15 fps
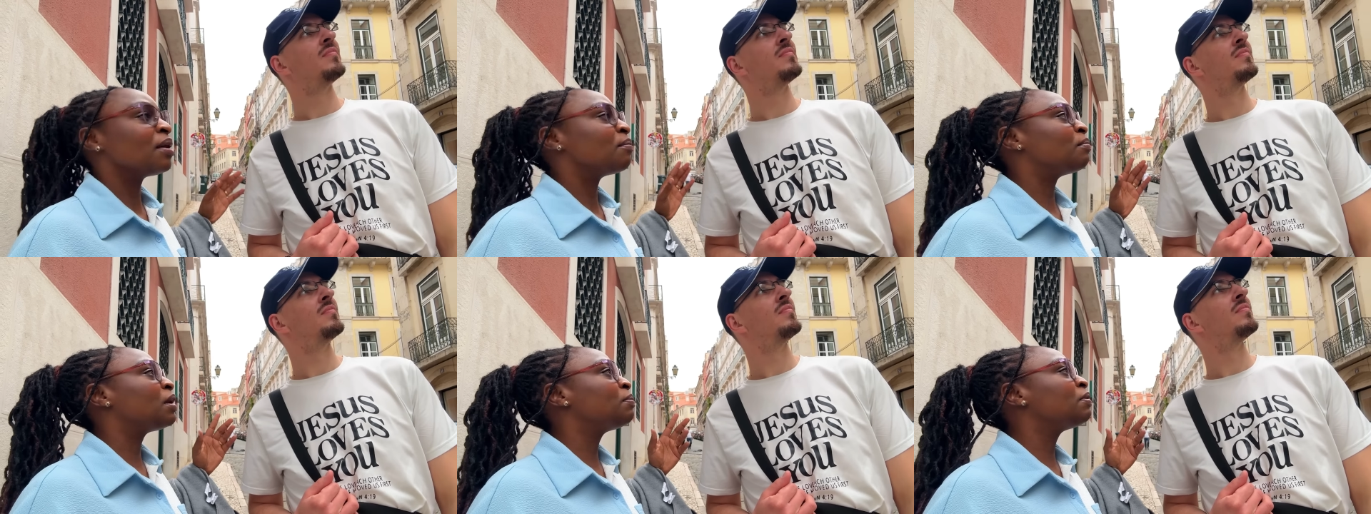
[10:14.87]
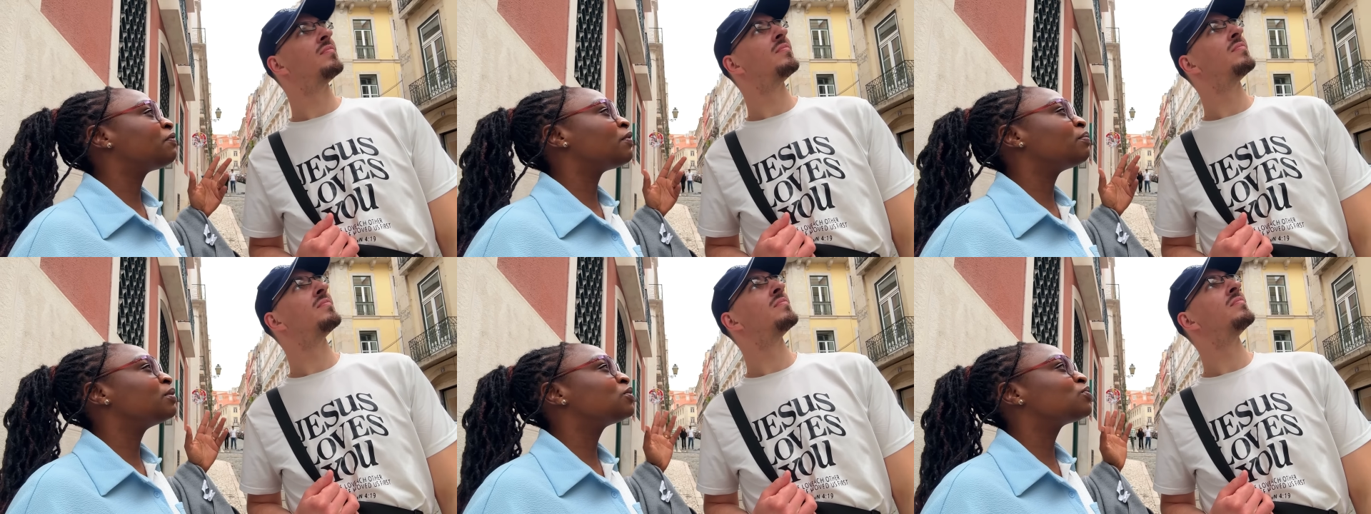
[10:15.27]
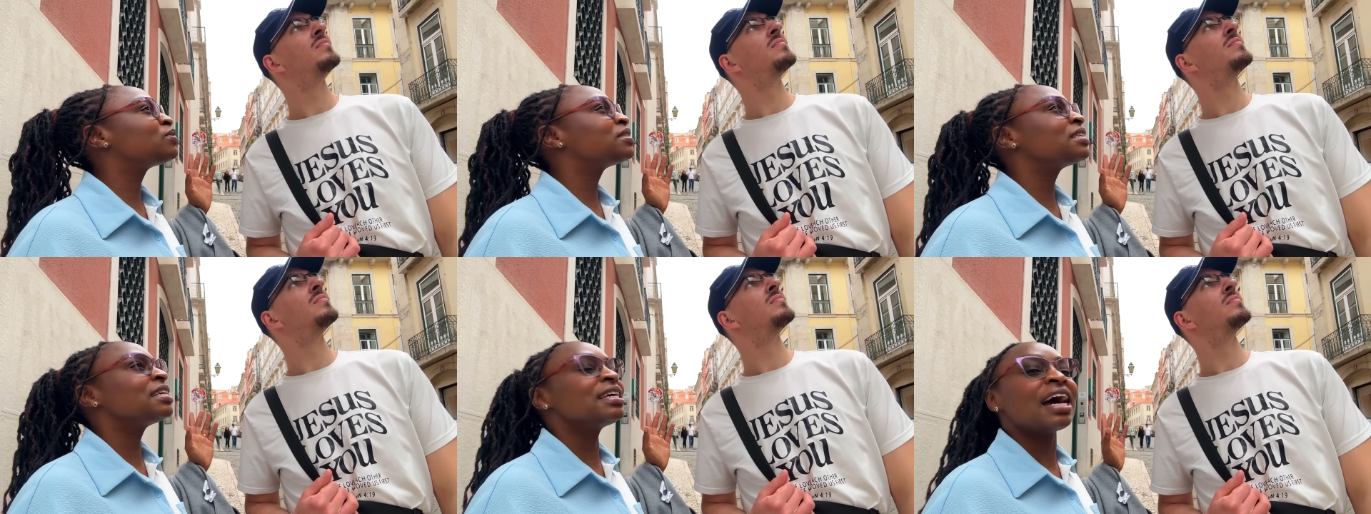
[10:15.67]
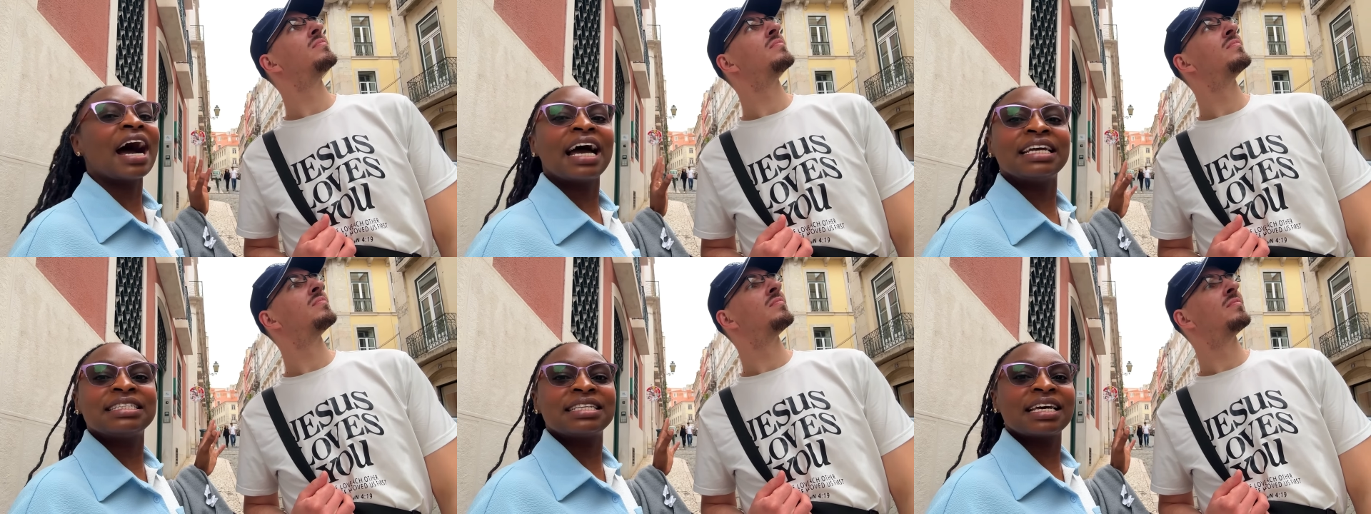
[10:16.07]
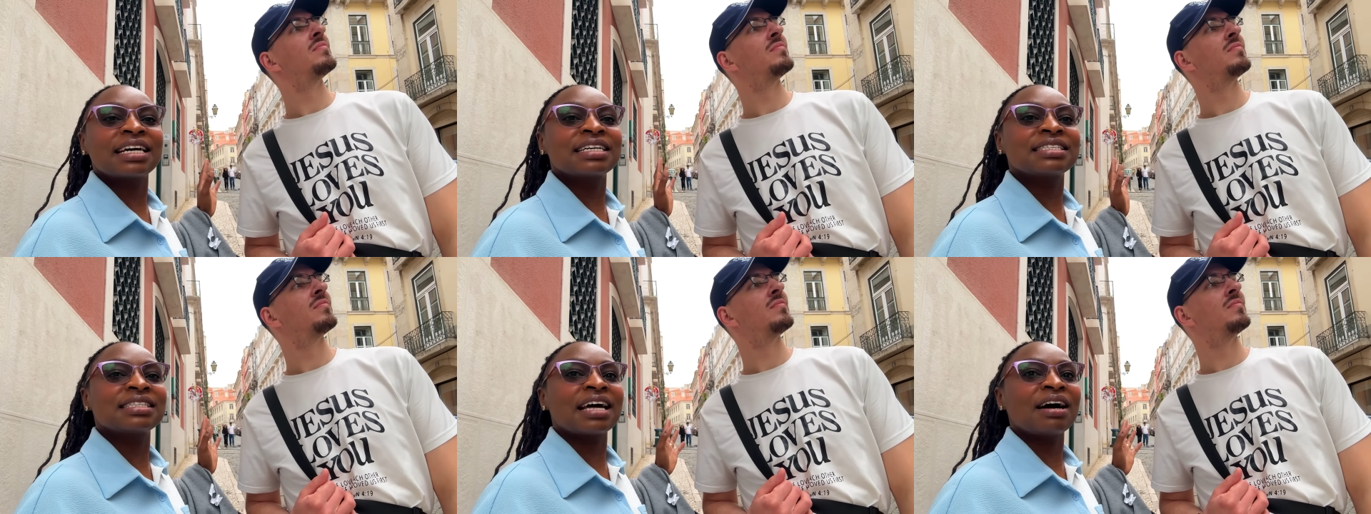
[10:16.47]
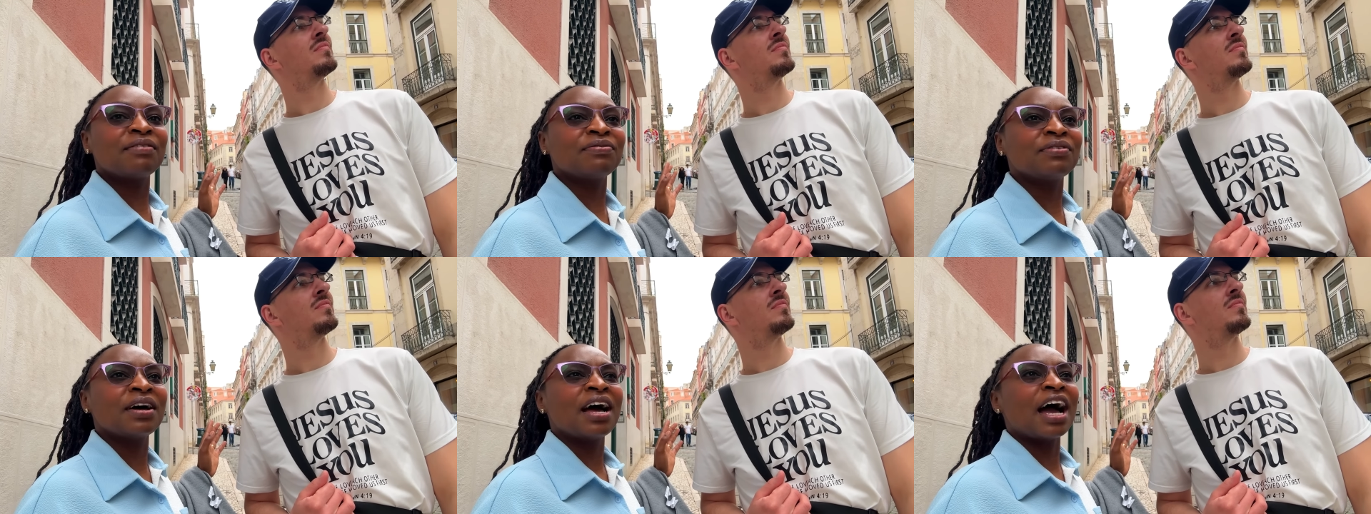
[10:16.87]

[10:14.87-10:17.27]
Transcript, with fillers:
Speaker 1: Maybe for me to see high tech stuff,